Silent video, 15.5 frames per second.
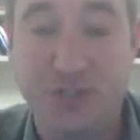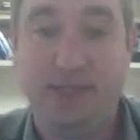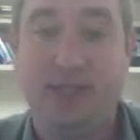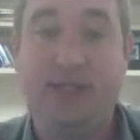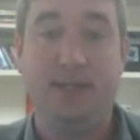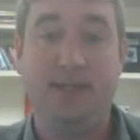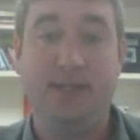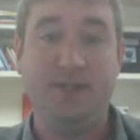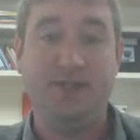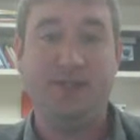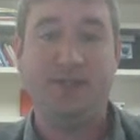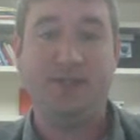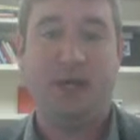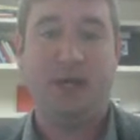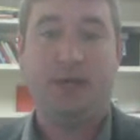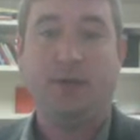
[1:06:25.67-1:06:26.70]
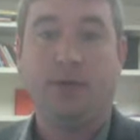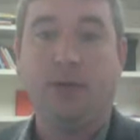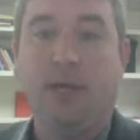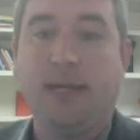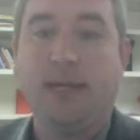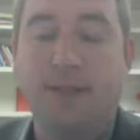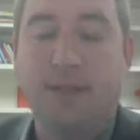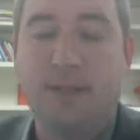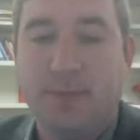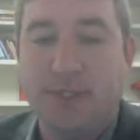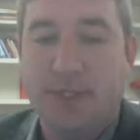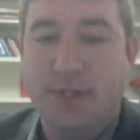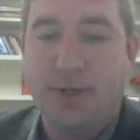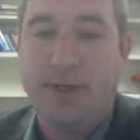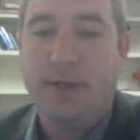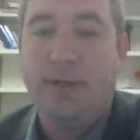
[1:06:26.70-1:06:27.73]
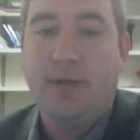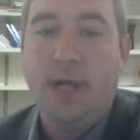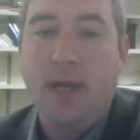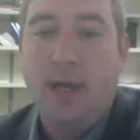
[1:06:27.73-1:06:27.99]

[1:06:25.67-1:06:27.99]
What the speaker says: at least, looking at this material.